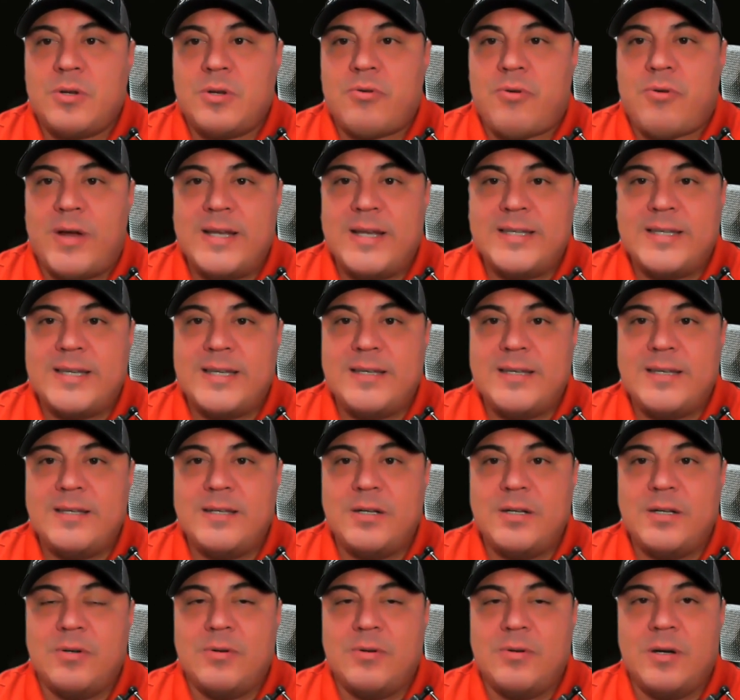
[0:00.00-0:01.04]
crazy,
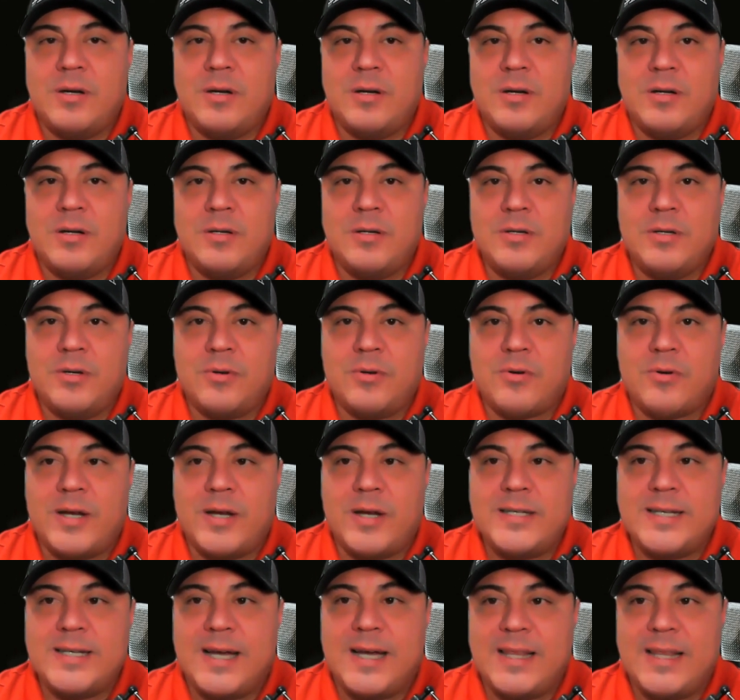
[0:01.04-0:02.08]
you know, uh, you know,
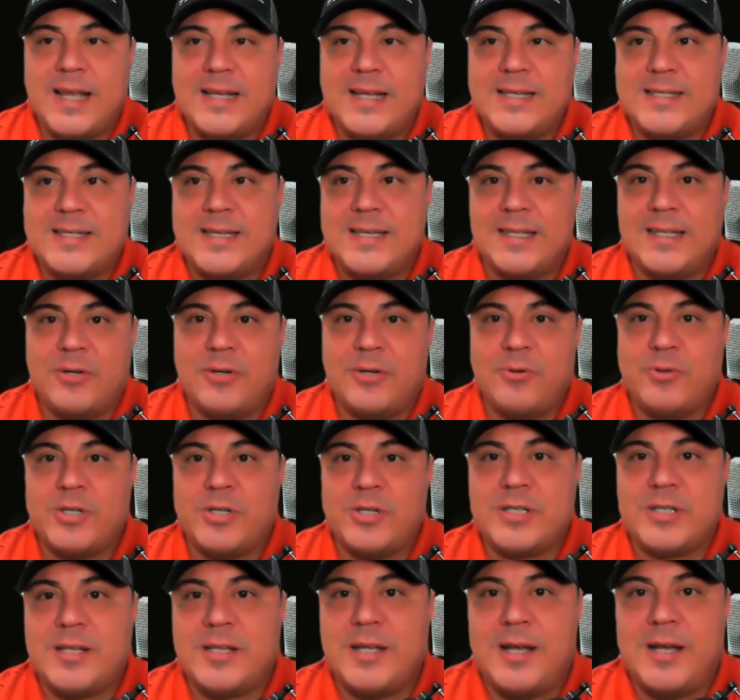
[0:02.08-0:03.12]
crazy online zealot who
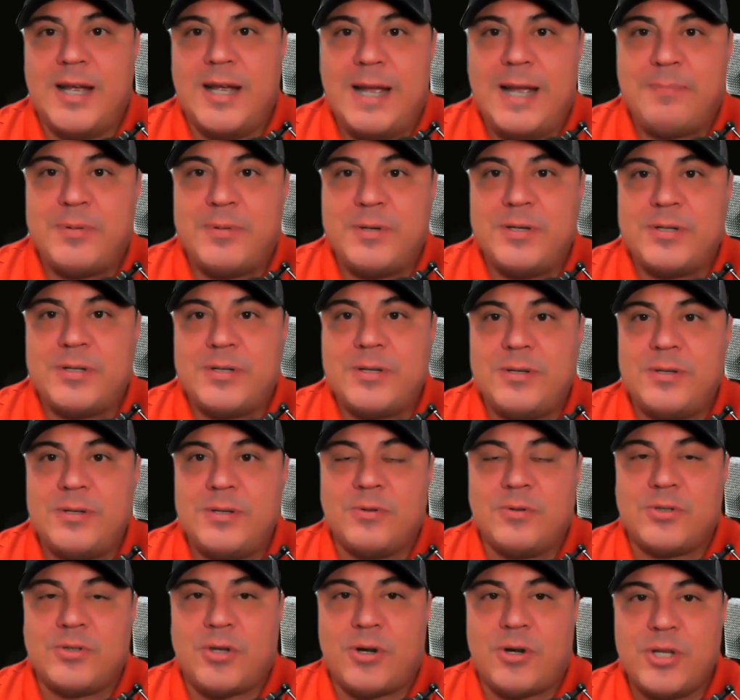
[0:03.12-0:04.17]
just uh, happened to, you
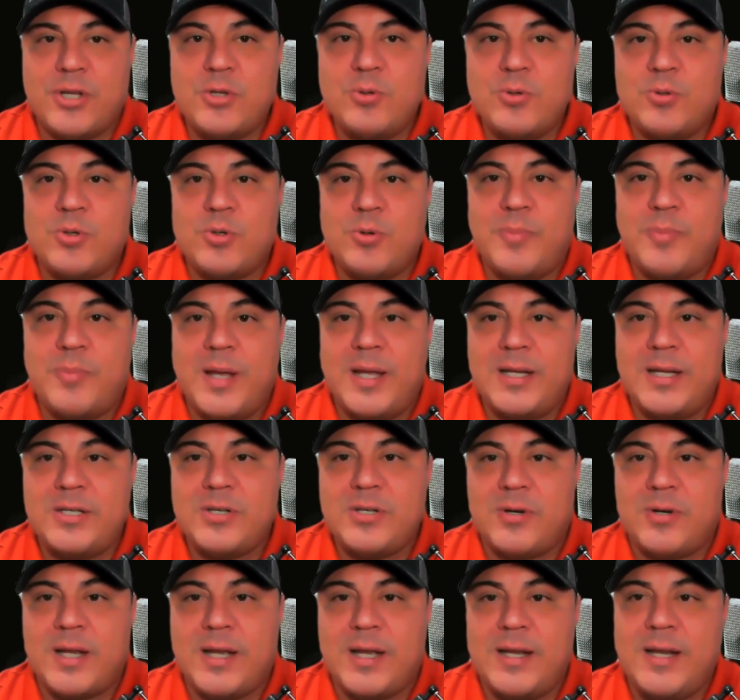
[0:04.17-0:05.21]
know, start a YouTube
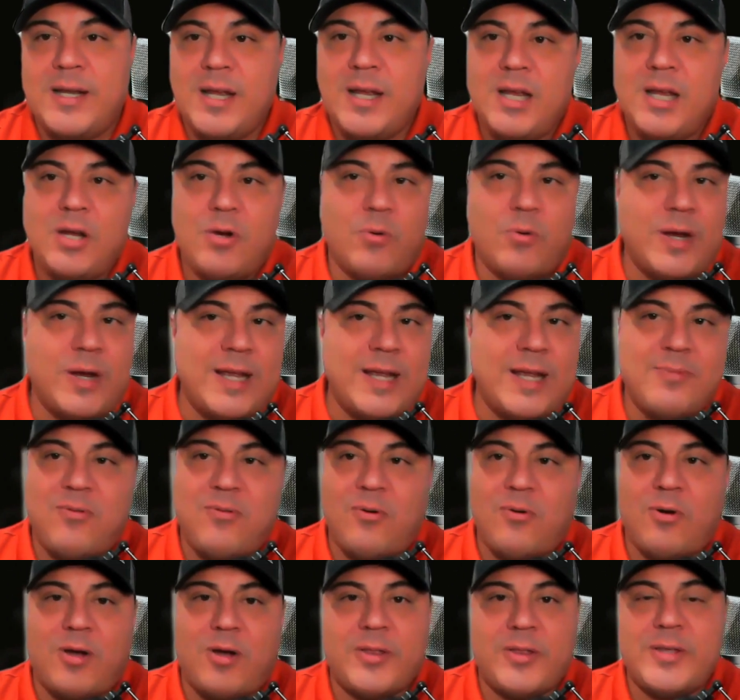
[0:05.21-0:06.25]
page. Okay, way
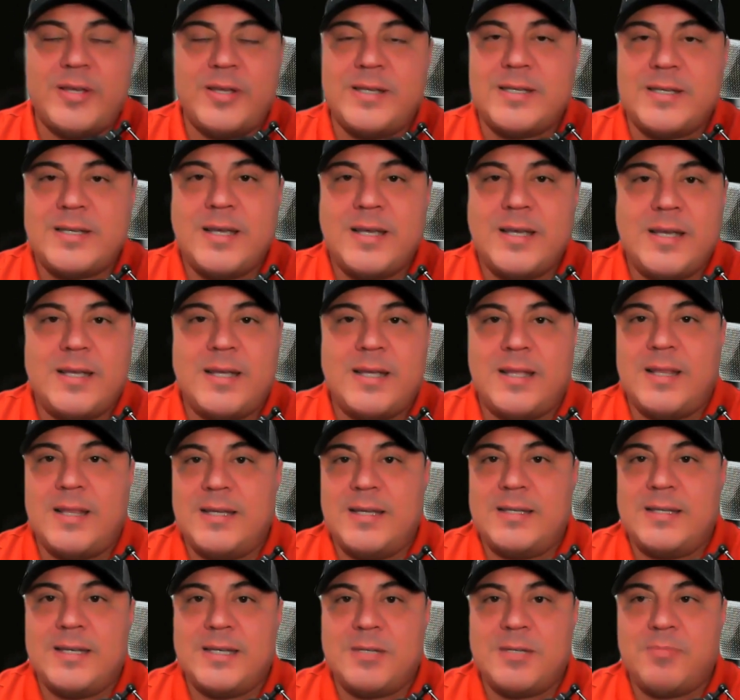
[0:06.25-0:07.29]
before all this, and
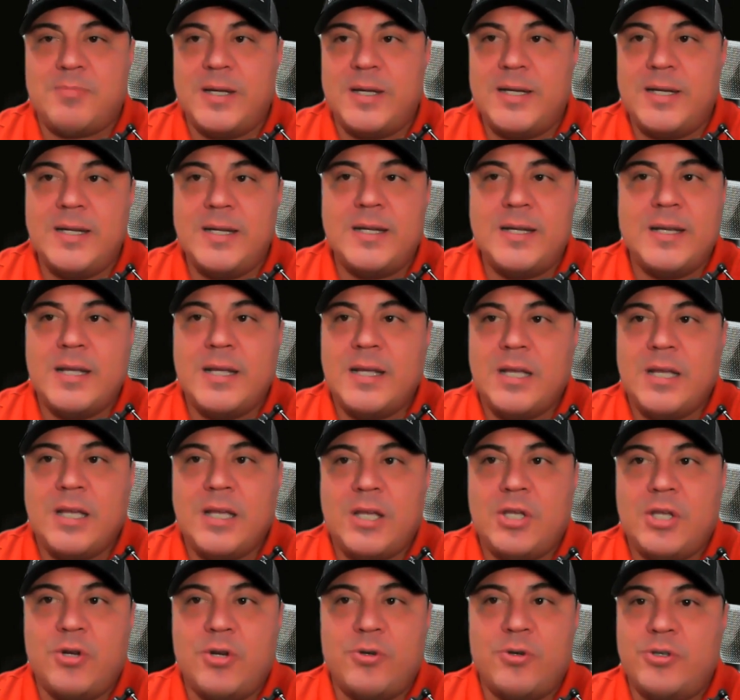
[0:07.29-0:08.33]
as I explained it,
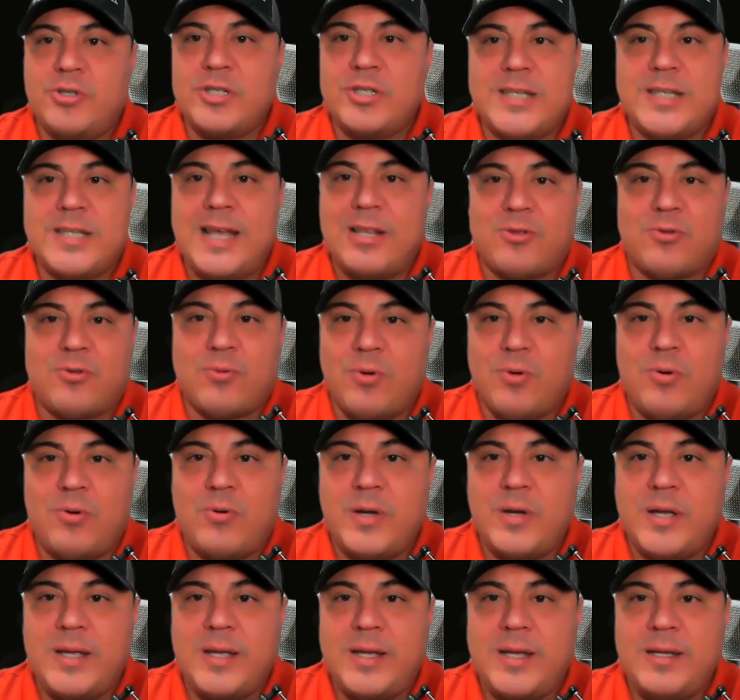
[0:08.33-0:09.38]
you know, you just can't throw
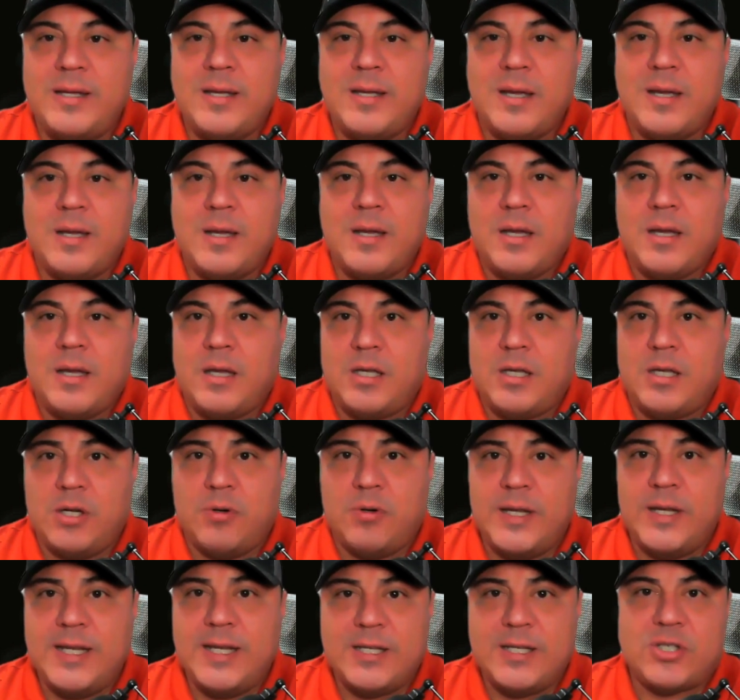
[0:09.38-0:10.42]
away, you
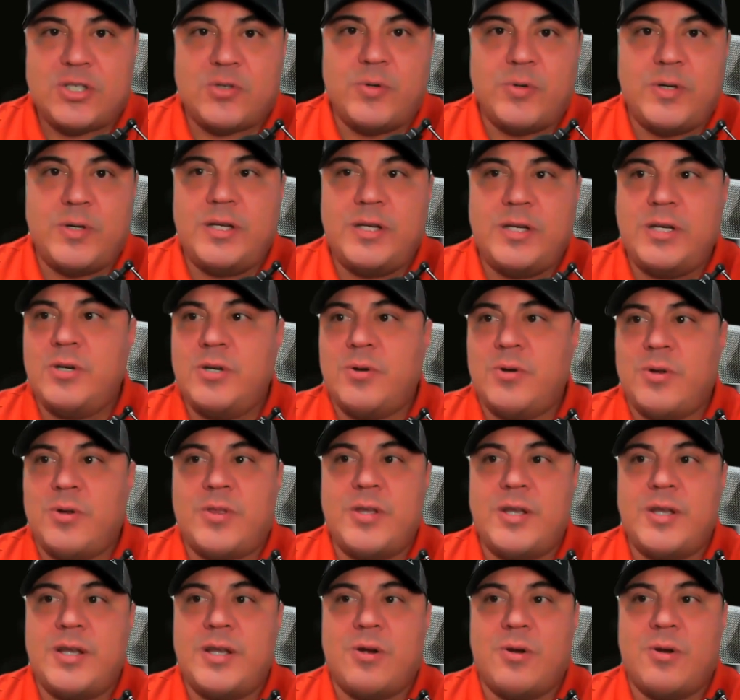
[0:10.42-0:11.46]
know, history or
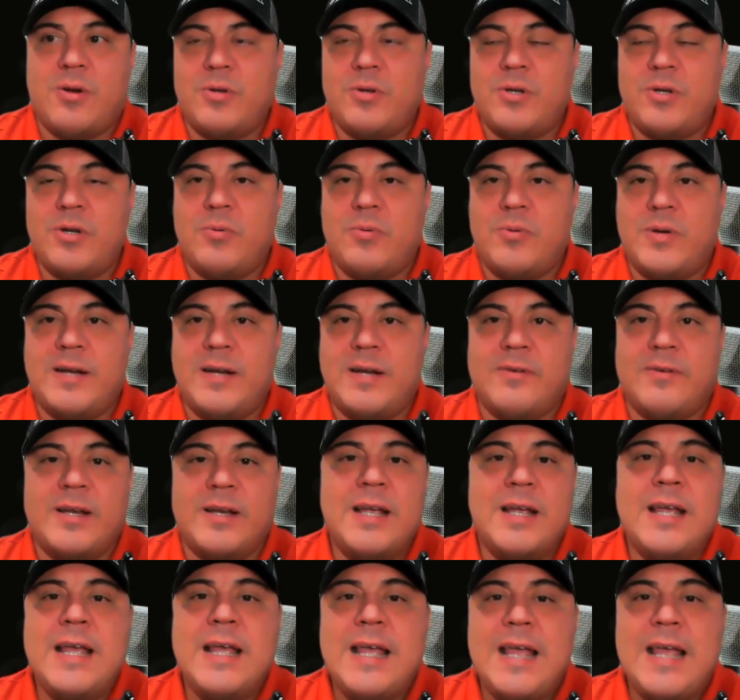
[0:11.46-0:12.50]
thinker, or, you know, whatever.
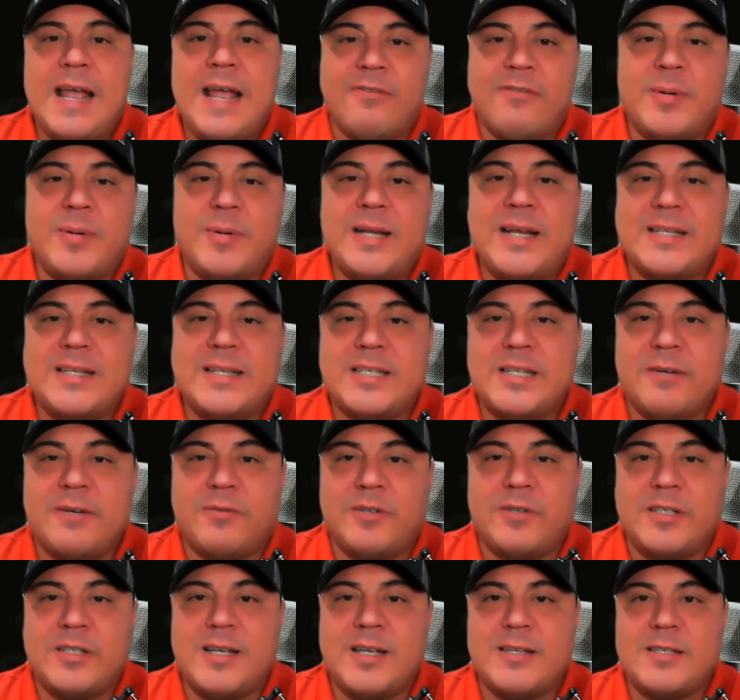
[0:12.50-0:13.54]
Everybody has a
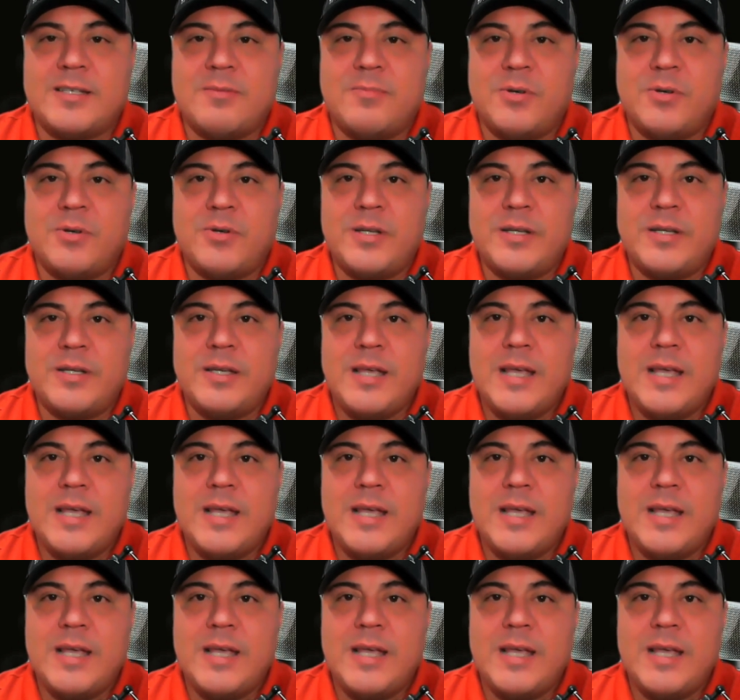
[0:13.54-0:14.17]
different testimony.